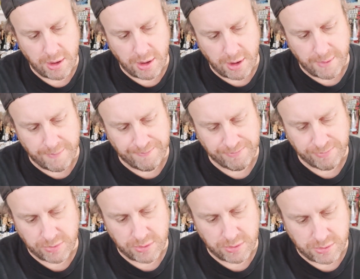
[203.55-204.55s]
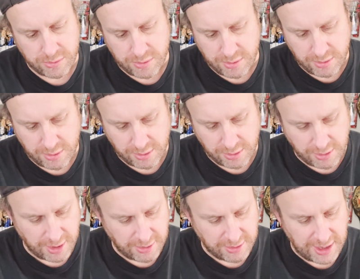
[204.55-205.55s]
Got
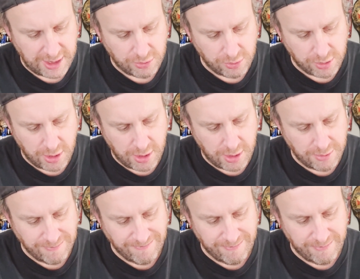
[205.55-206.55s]
the ankle cut.